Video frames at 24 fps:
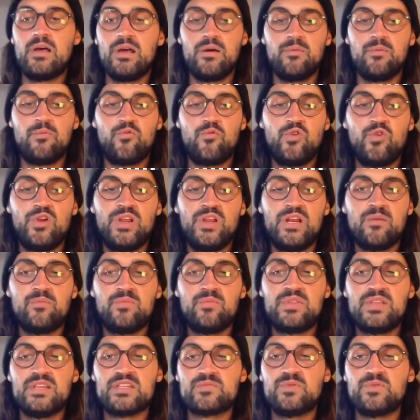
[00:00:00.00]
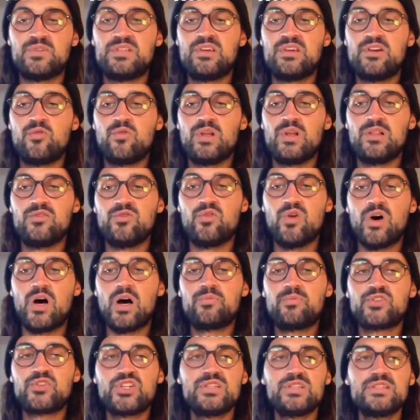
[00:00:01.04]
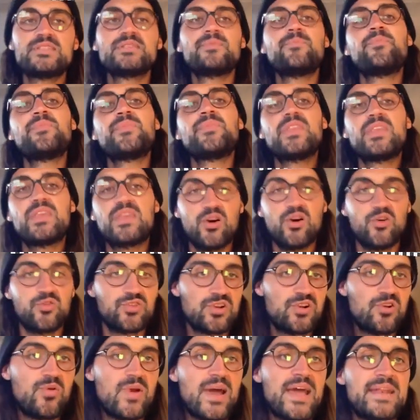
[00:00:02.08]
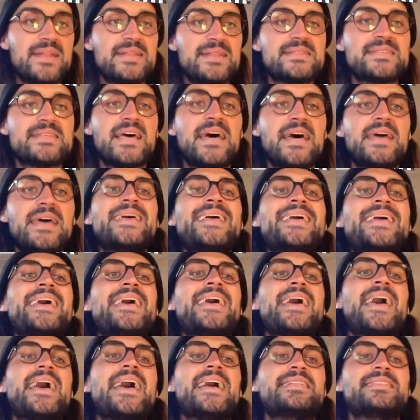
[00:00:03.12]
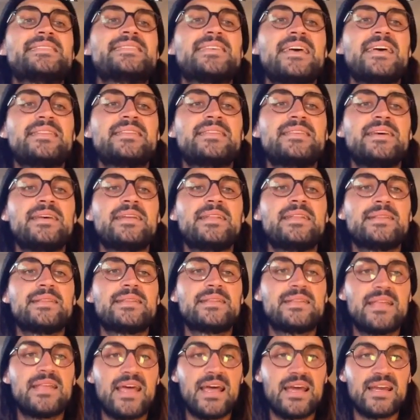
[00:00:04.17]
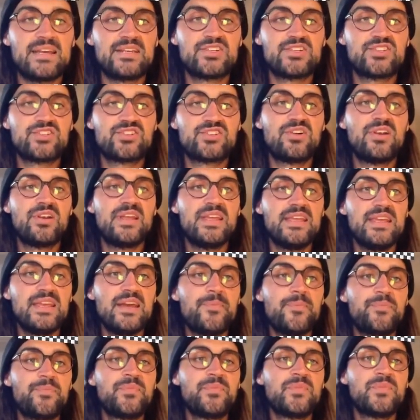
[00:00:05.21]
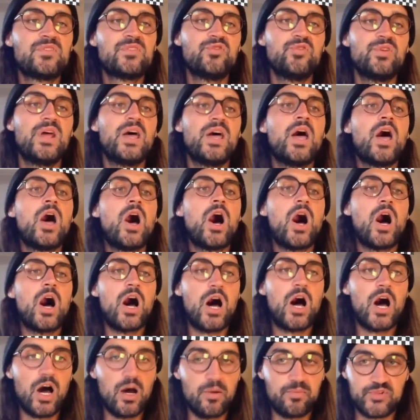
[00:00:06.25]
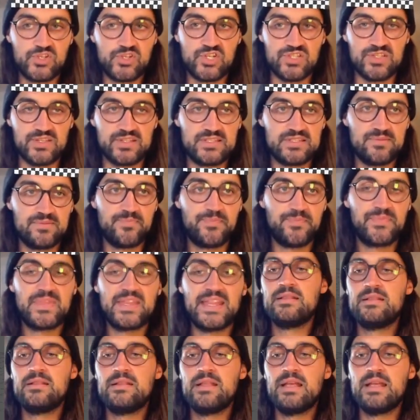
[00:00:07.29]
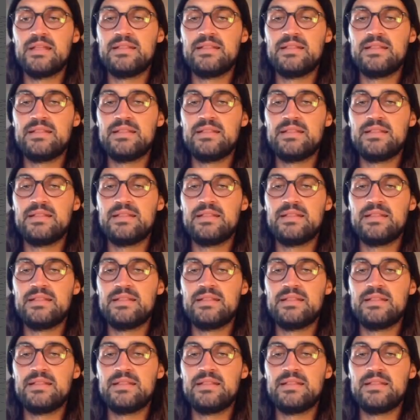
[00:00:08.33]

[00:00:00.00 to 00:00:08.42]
rename this material to options, go to the right hand side and set the texture here to the options. And